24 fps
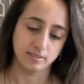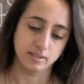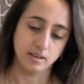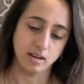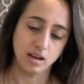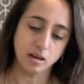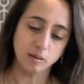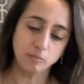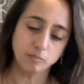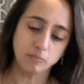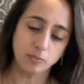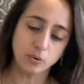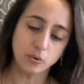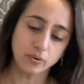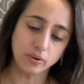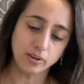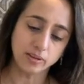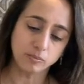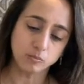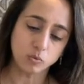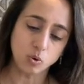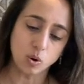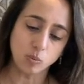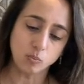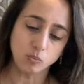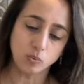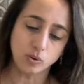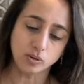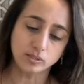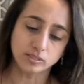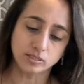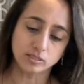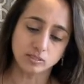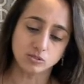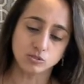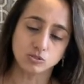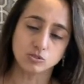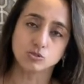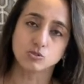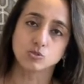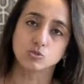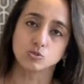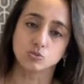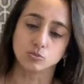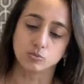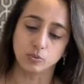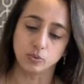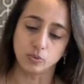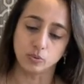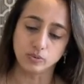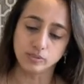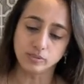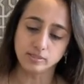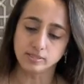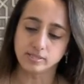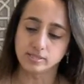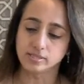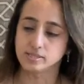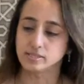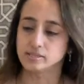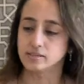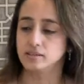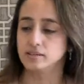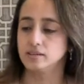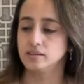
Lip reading: and pour in warm water into 2 bowls.